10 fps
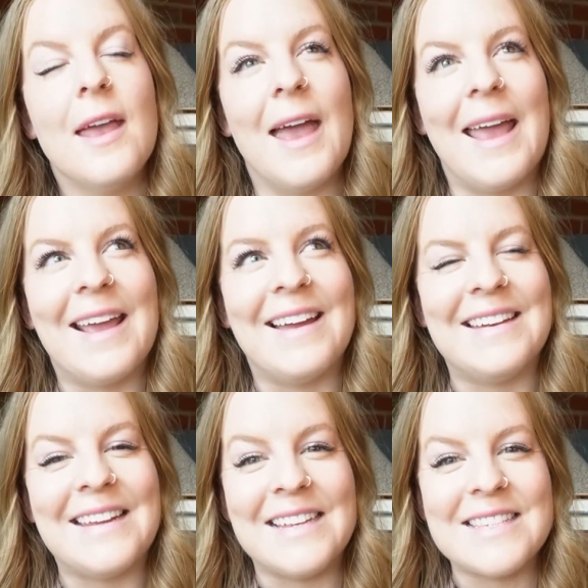
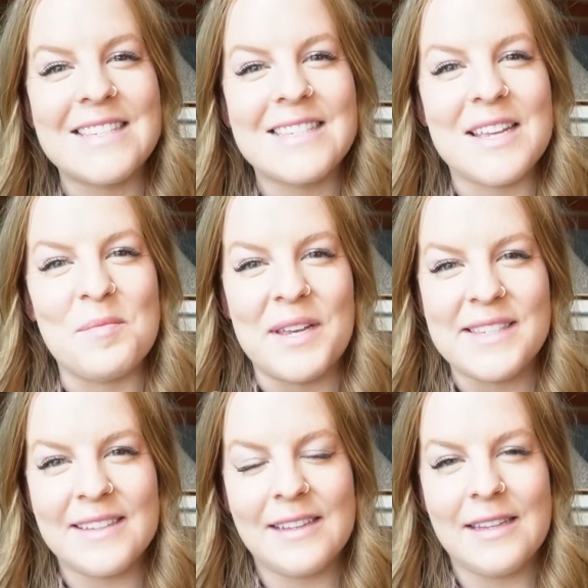And it's
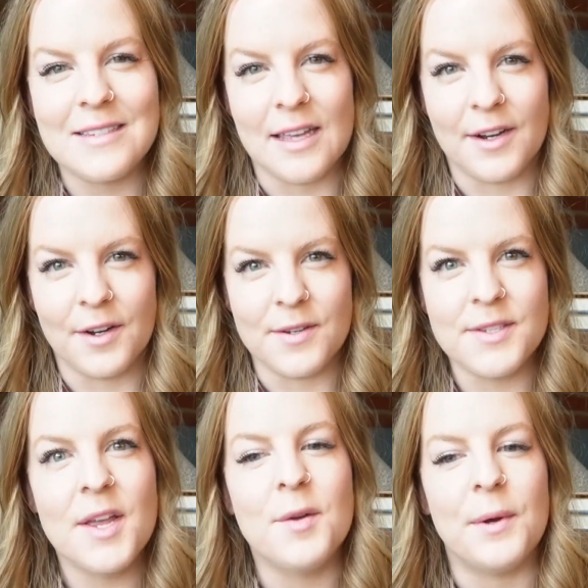basically these
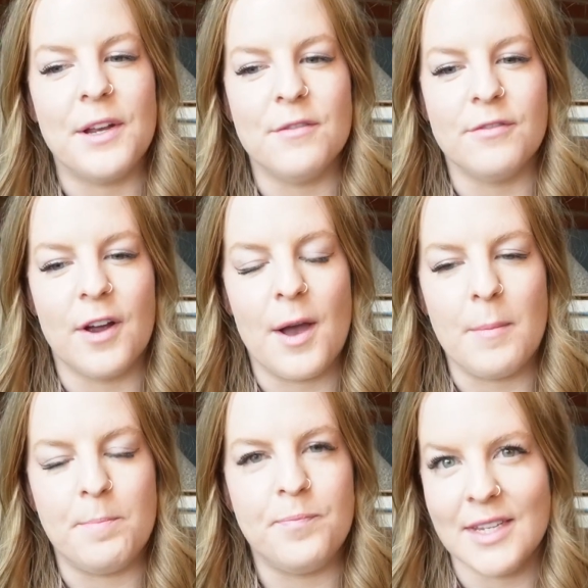letters written
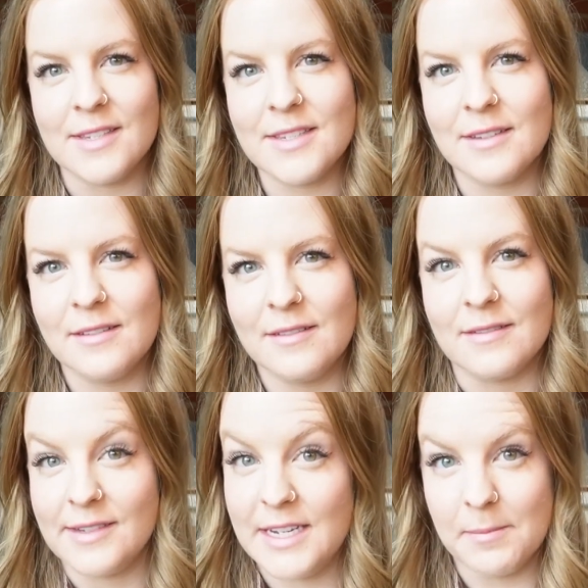from this
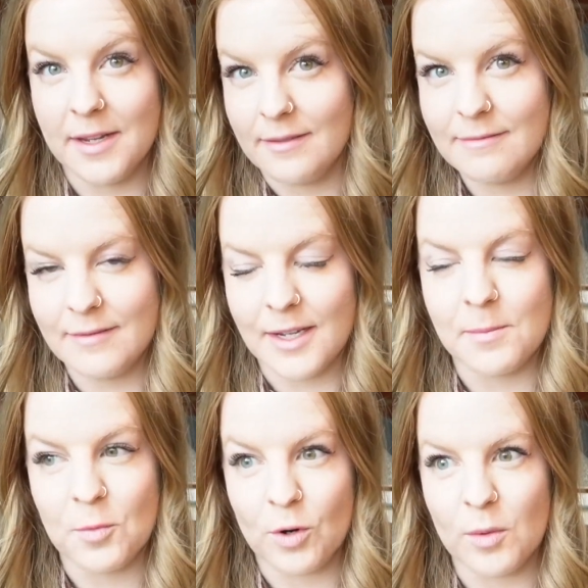demon
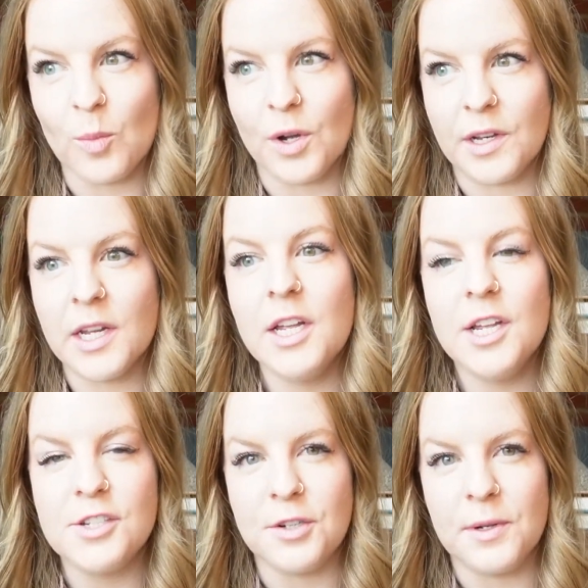named Wormwood
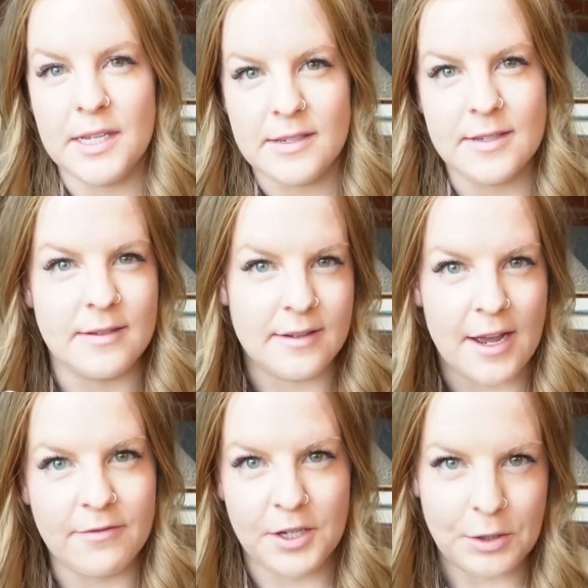to his
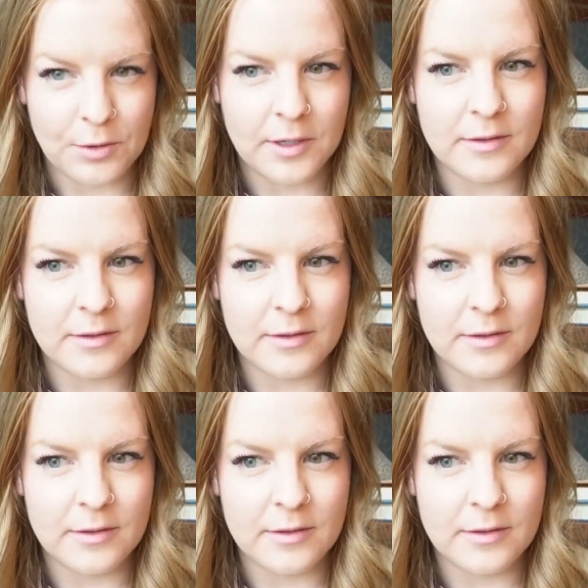nephew,